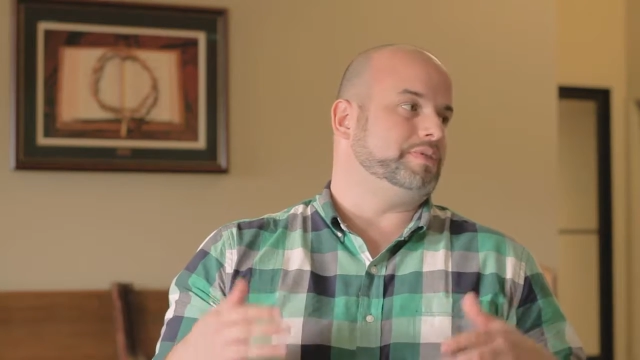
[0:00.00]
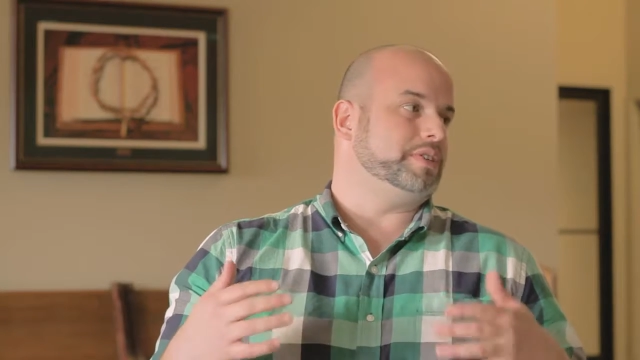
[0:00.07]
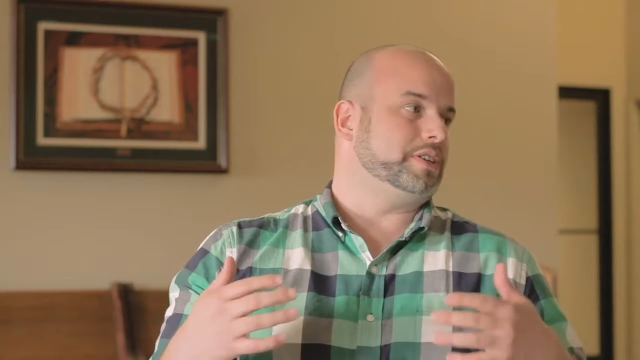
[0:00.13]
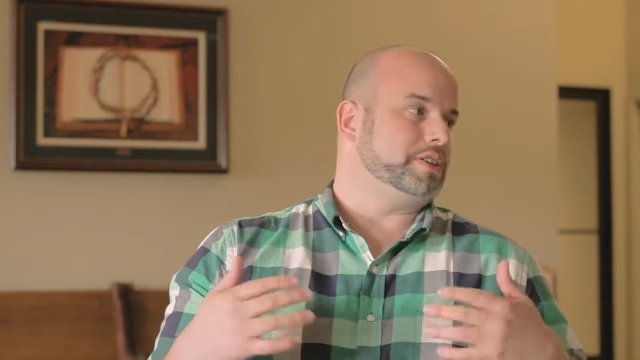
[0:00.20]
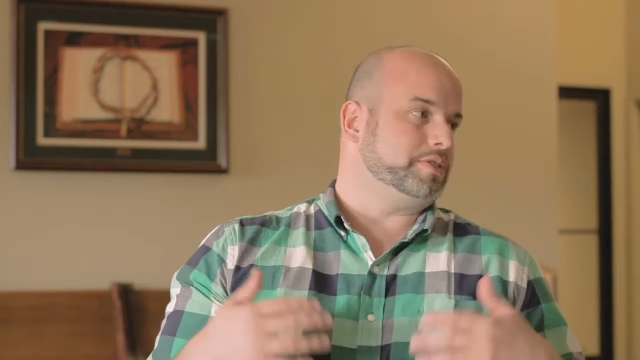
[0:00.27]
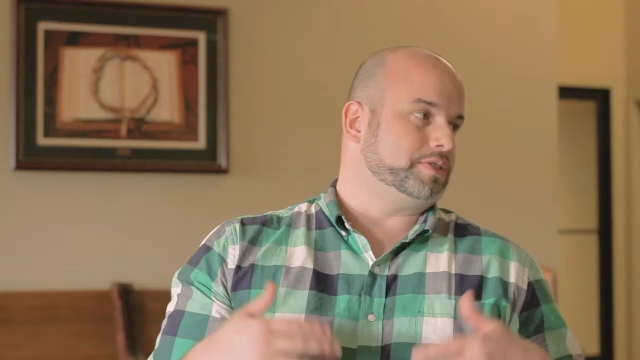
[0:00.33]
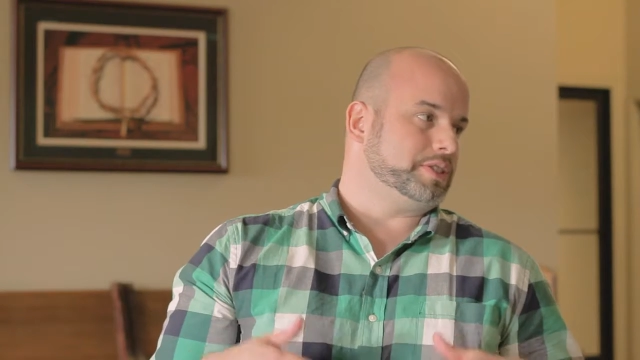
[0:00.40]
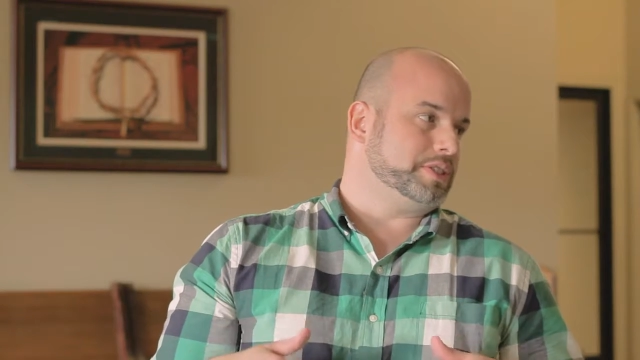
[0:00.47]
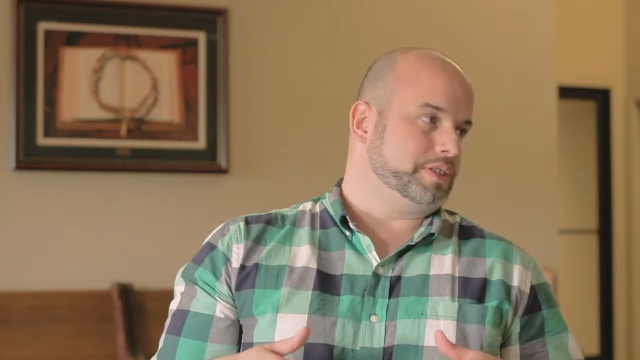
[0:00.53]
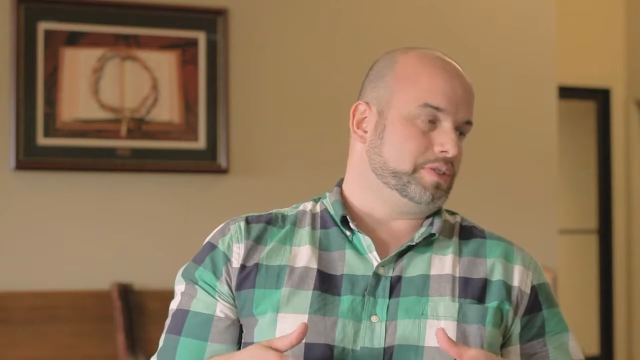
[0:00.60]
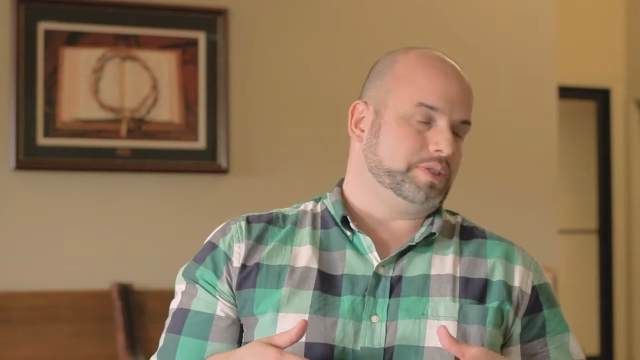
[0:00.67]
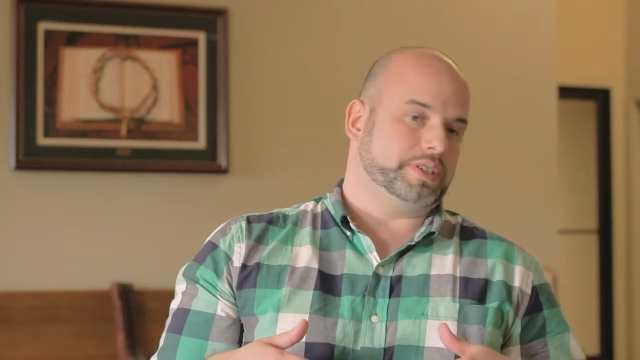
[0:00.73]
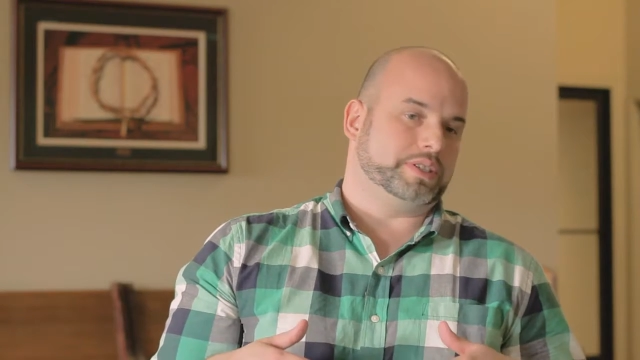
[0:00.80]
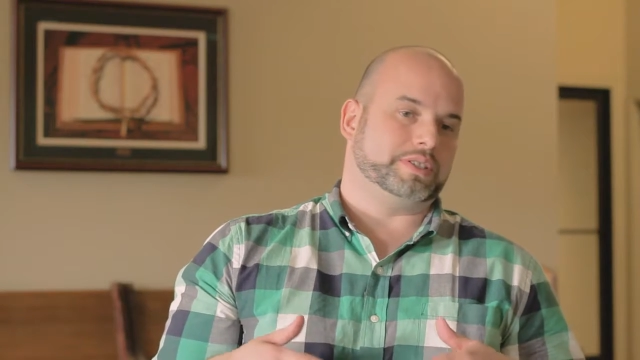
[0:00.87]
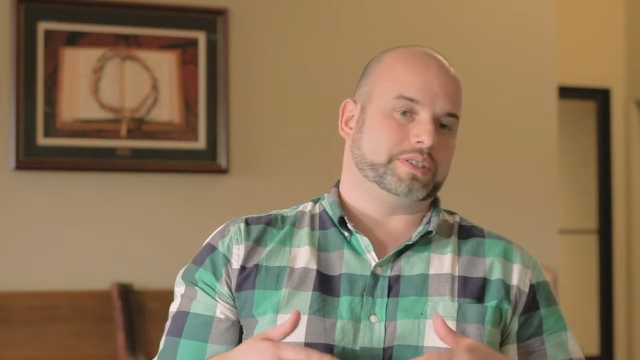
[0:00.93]
even in our
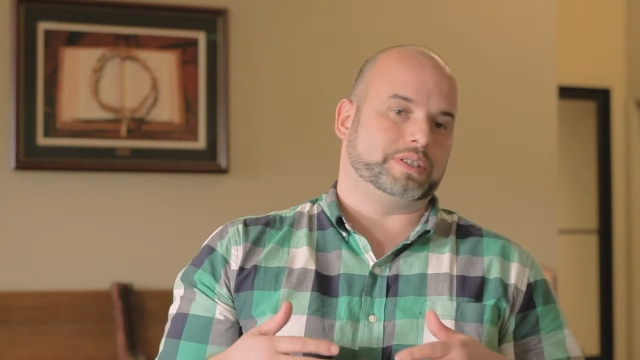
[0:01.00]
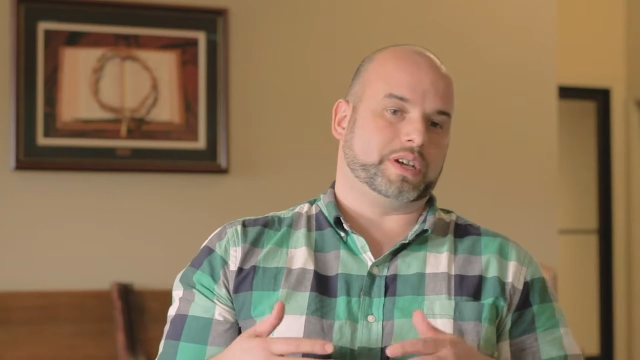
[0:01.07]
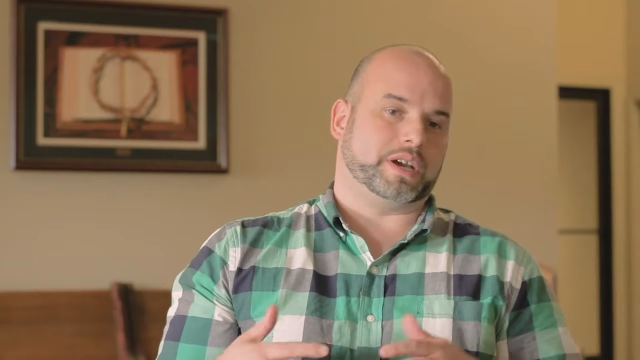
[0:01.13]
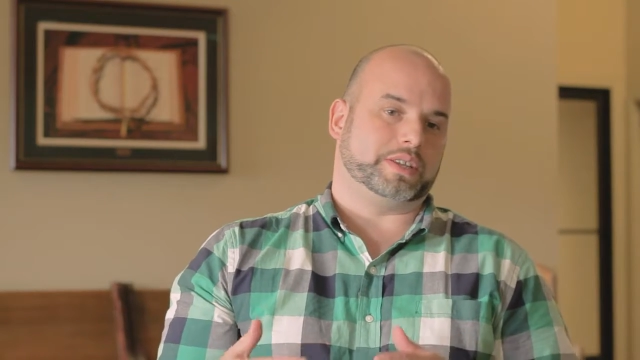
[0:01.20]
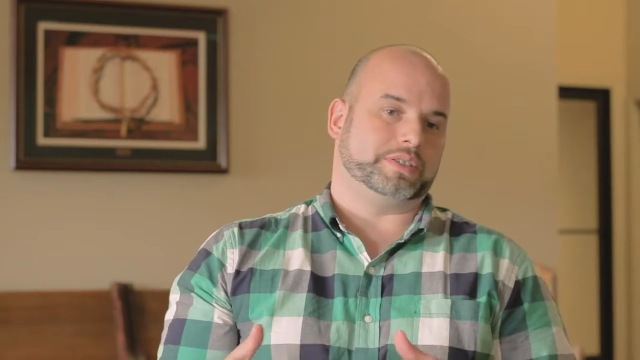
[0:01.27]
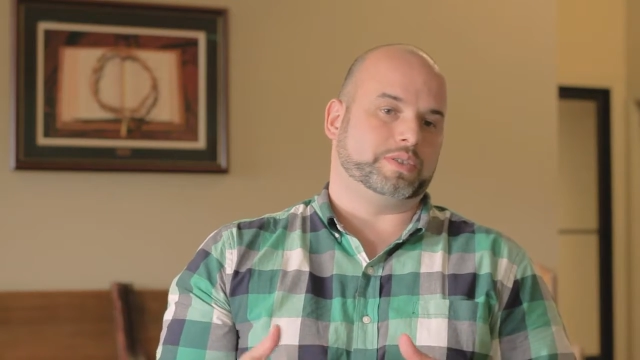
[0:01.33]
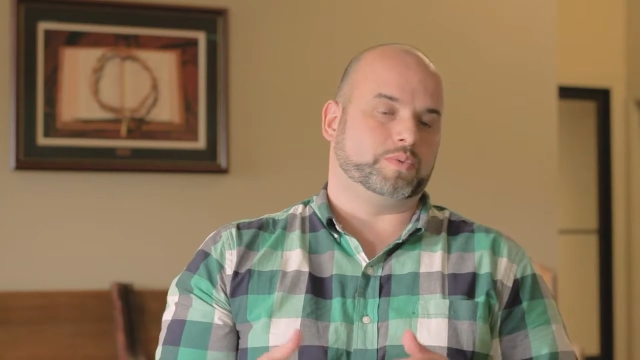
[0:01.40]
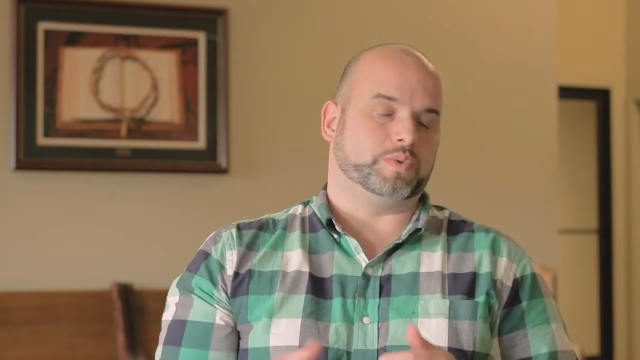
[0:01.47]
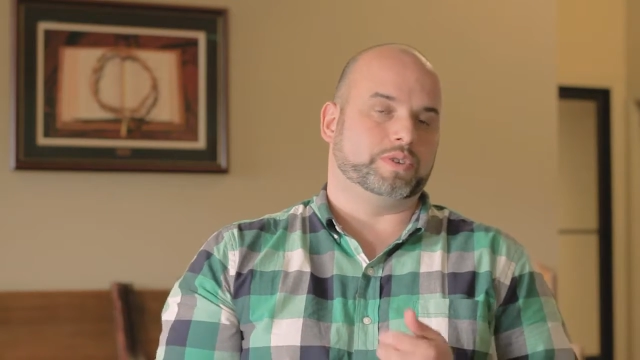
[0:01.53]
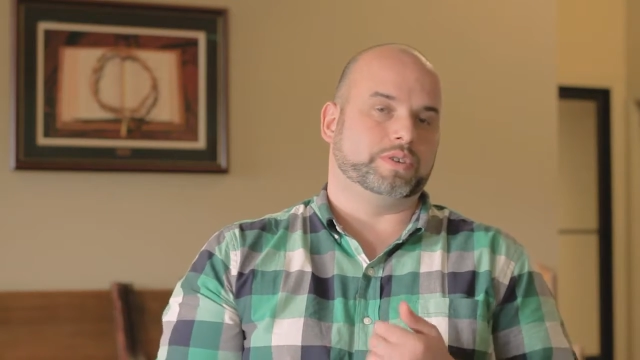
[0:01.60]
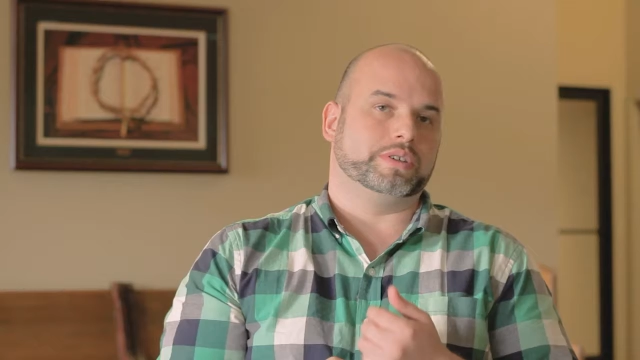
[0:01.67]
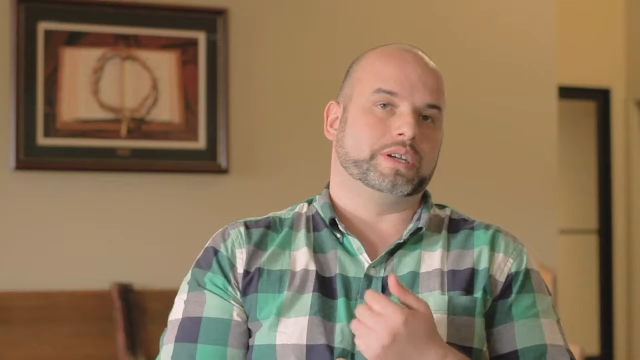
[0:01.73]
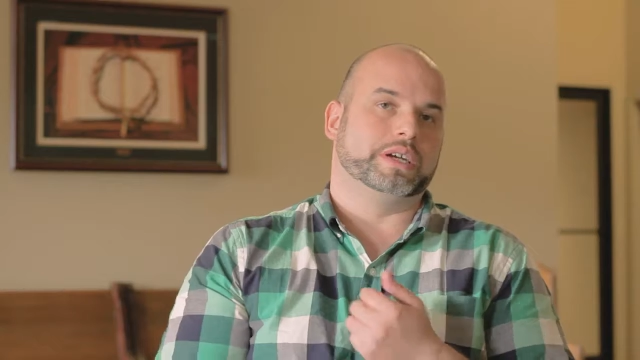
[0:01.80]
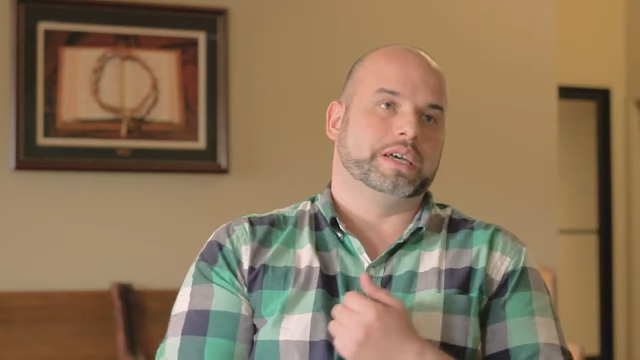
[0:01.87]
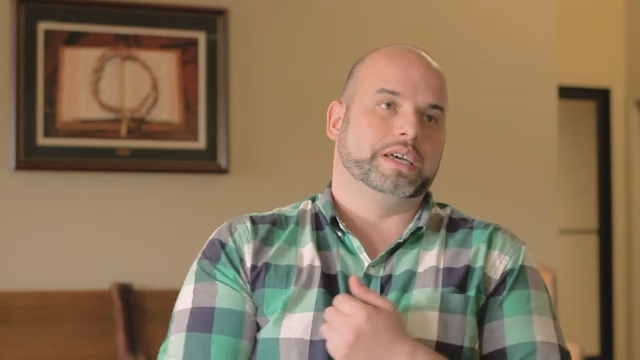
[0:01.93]
stillness, God is at
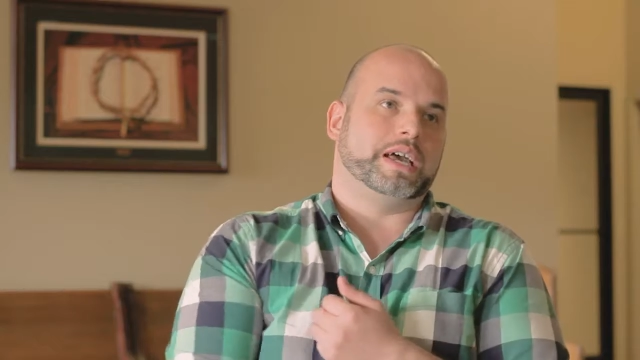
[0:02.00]
work.